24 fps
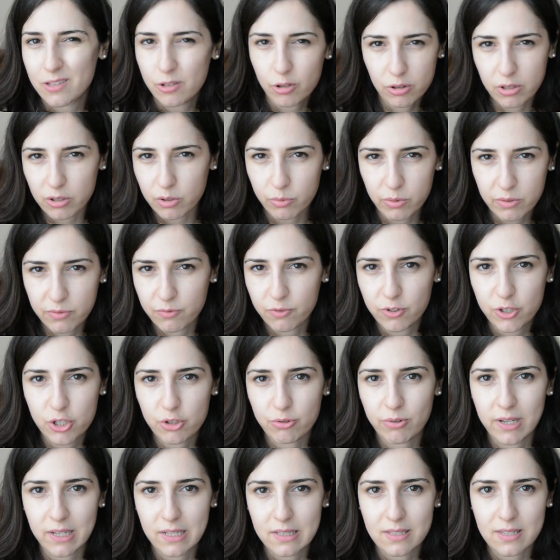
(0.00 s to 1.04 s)
in their little
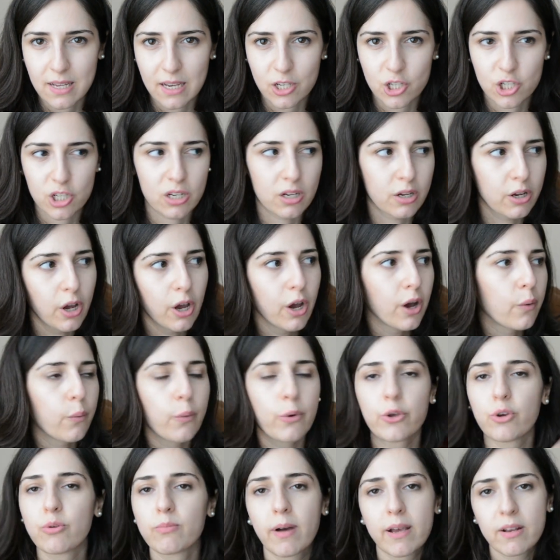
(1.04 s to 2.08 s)
refrigerated section
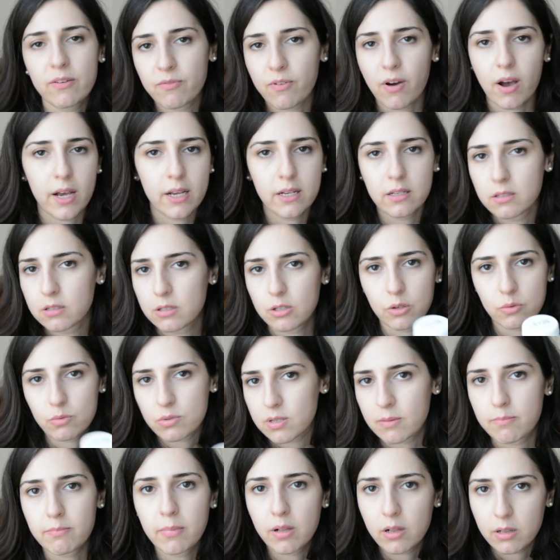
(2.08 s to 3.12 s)
where you might find,
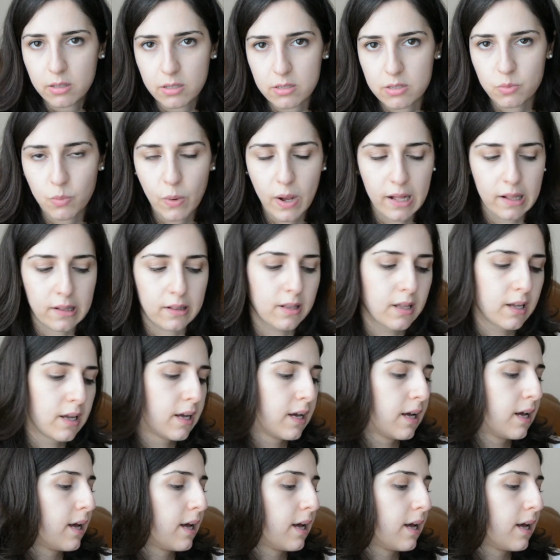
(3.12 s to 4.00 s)
some milk as well.